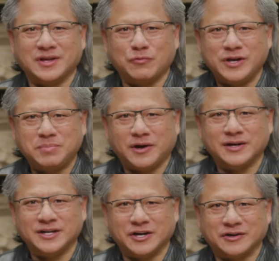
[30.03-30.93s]
But for
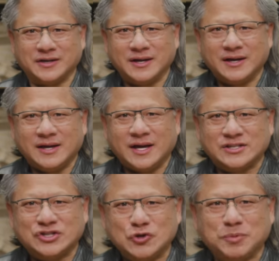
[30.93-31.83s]
real, what NVIDIA
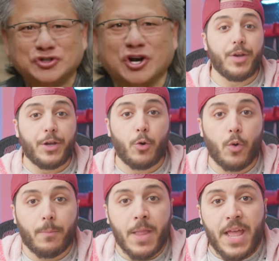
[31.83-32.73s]
revealed is pretty
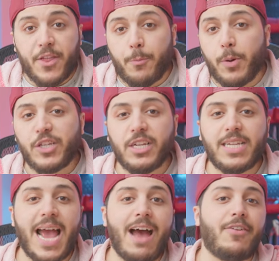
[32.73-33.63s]
cool. They're pushing
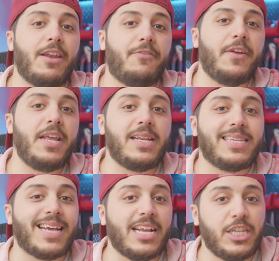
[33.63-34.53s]
to have
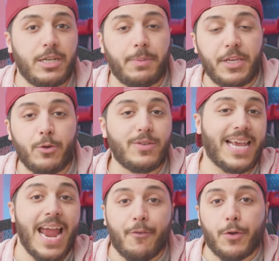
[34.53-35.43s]
NVIDIA-designed GPUs
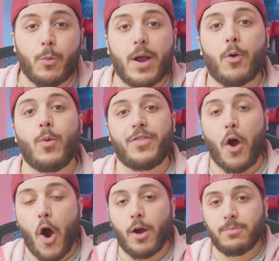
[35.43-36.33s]
everywhere with
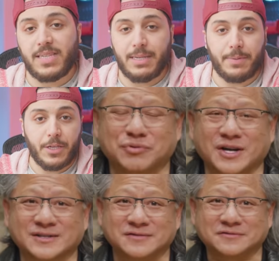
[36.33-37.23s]
ARM CPUs.